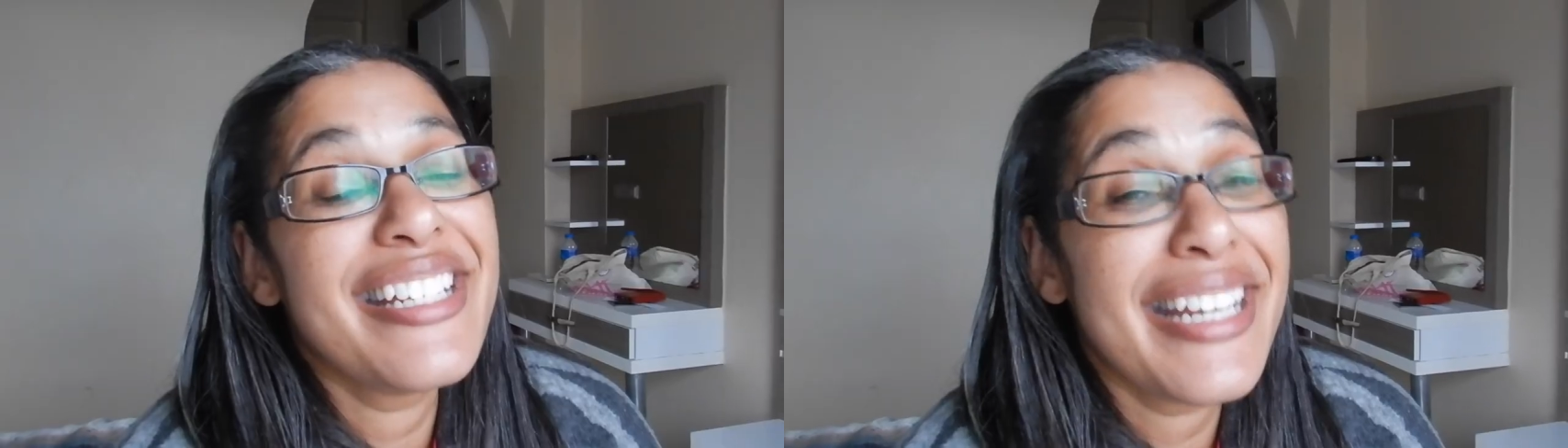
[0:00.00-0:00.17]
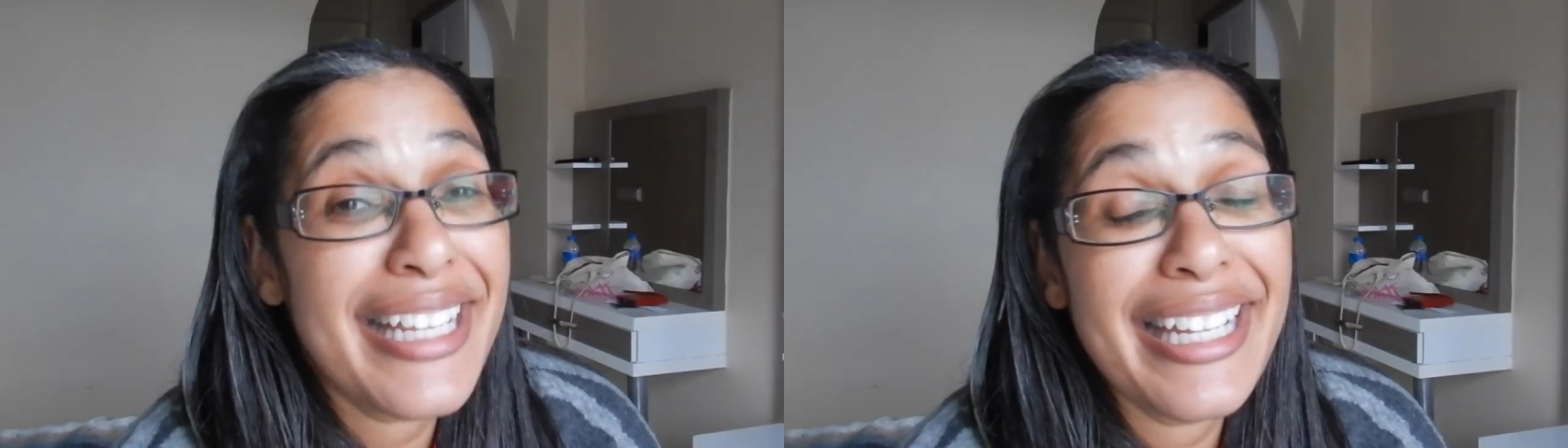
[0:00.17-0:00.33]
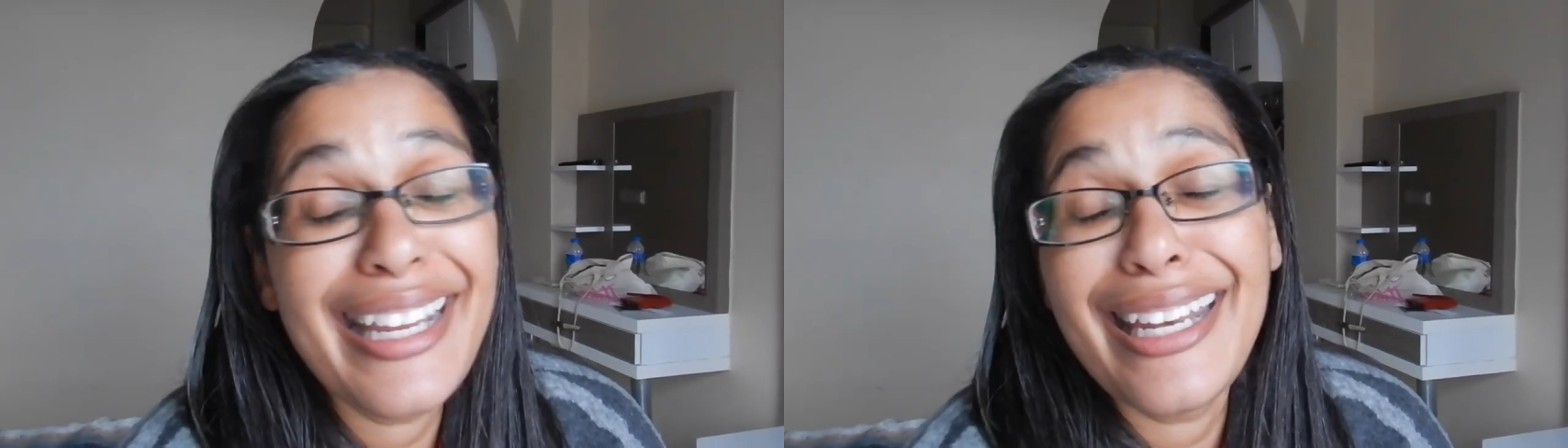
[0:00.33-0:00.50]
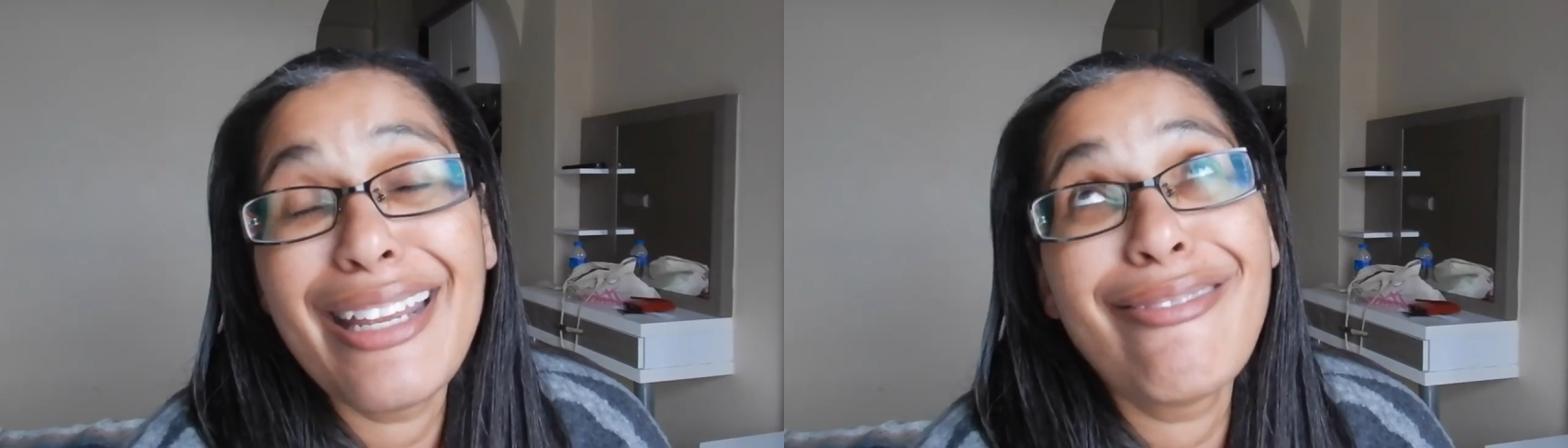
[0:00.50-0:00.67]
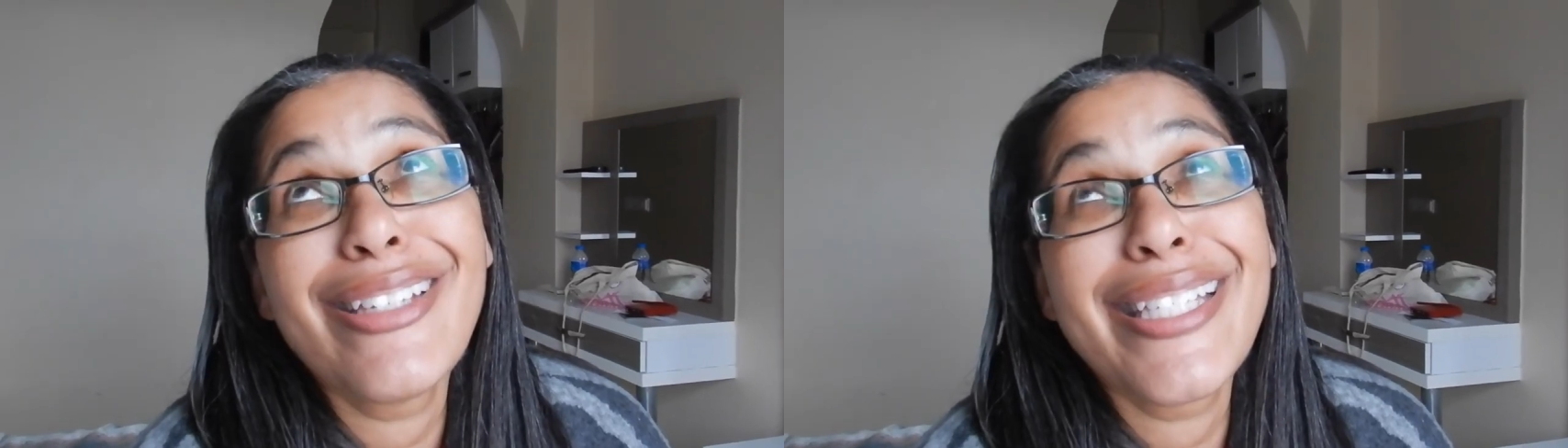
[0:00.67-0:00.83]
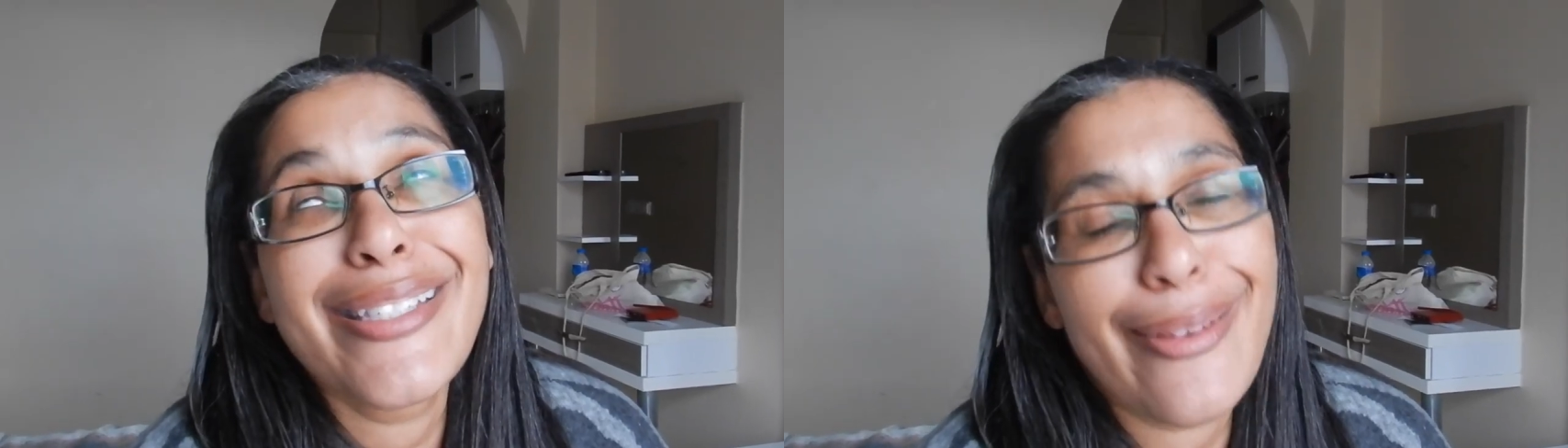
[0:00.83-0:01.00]
Checking in here
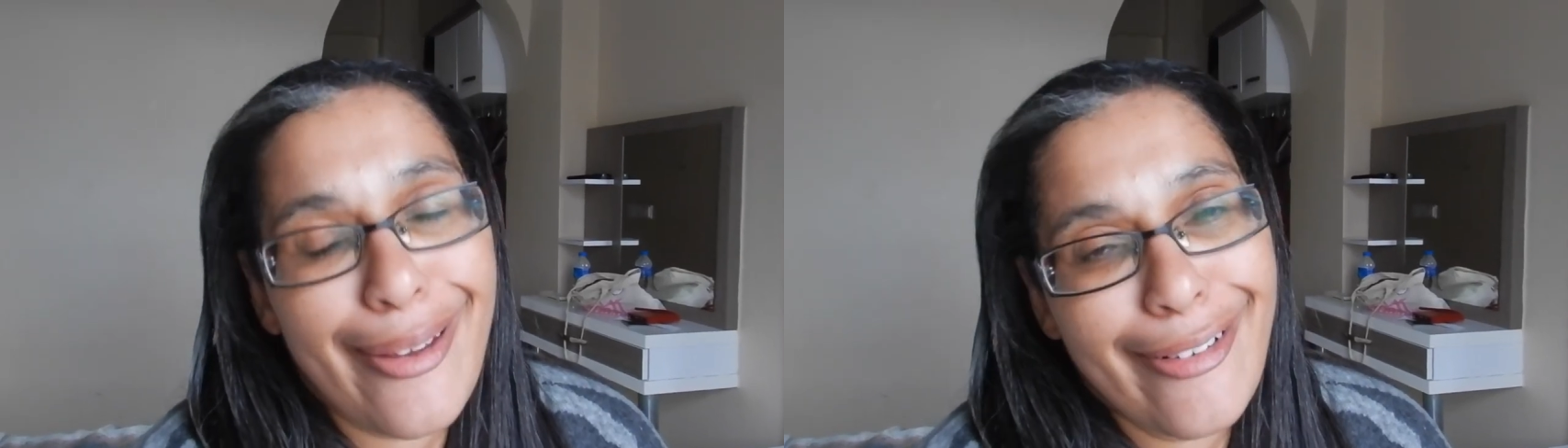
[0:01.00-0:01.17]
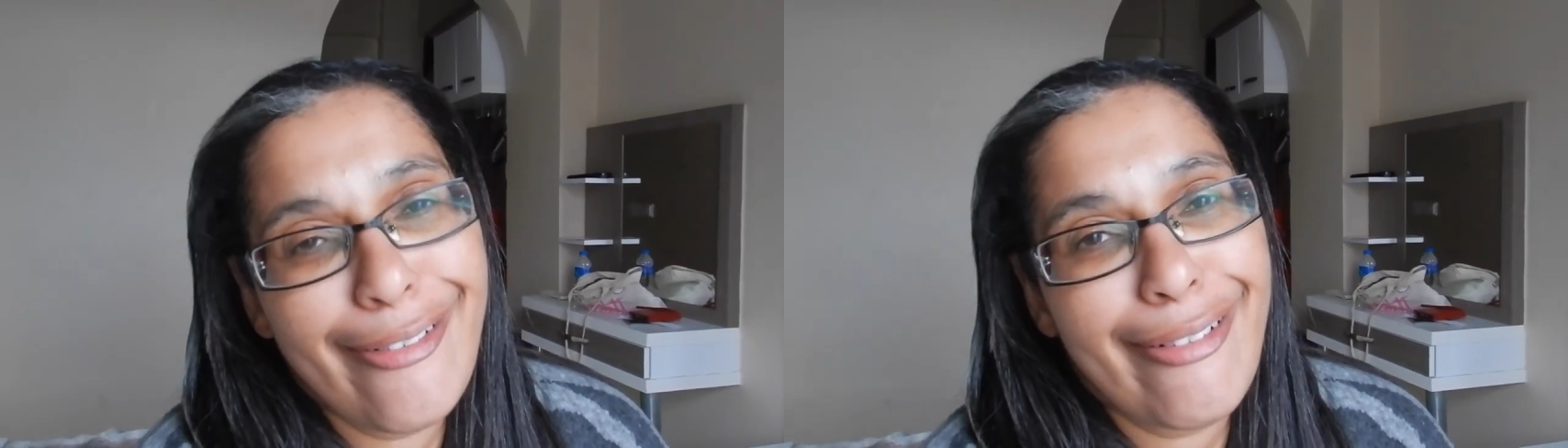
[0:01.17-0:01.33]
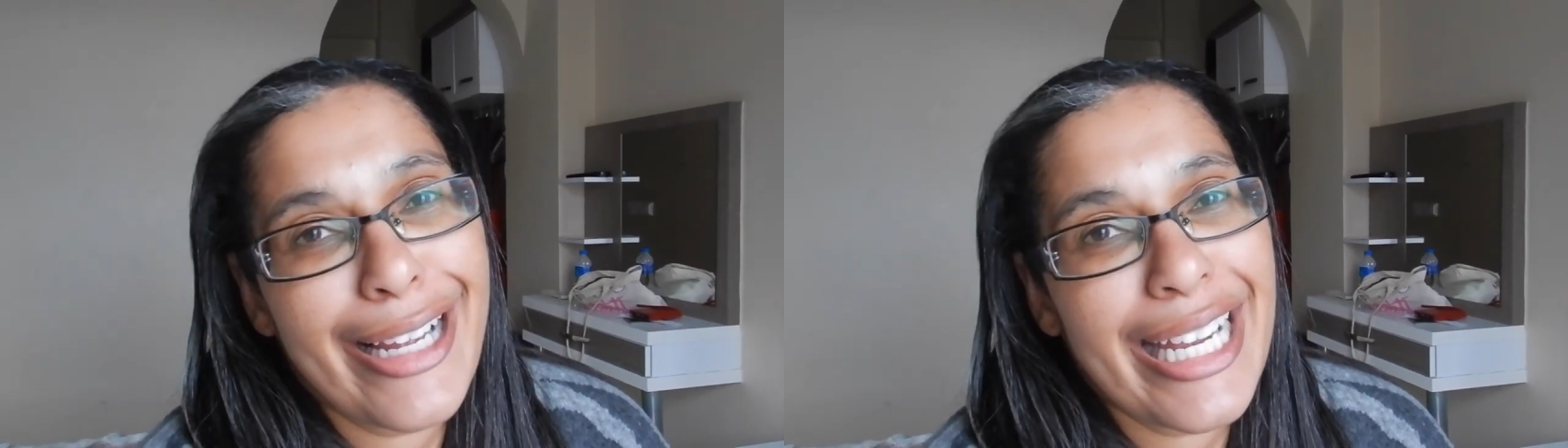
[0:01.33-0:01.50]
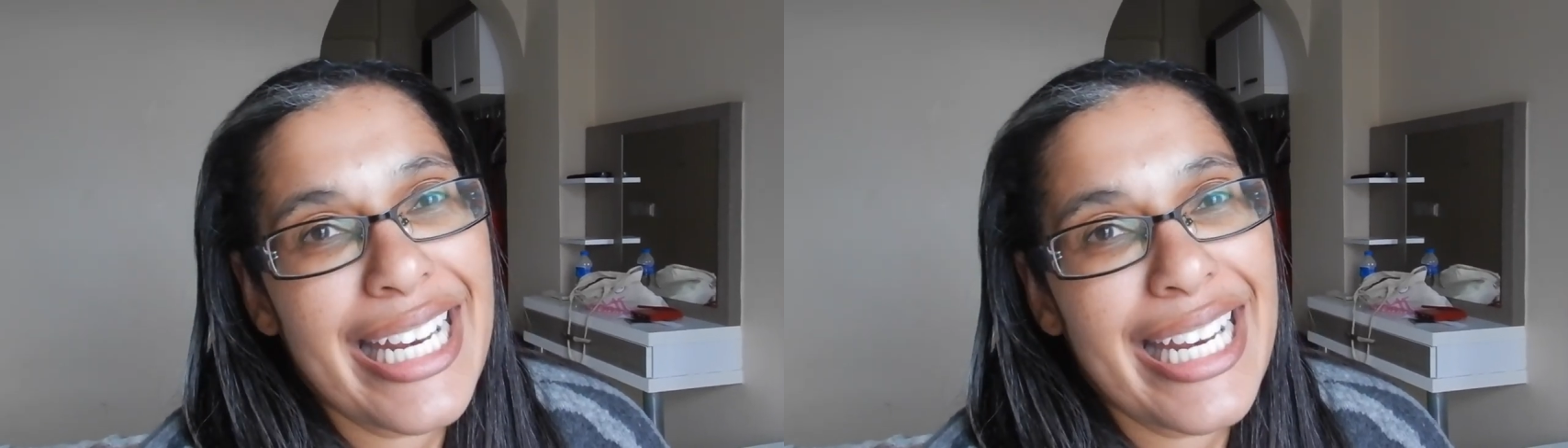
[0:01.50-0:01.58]
was so quick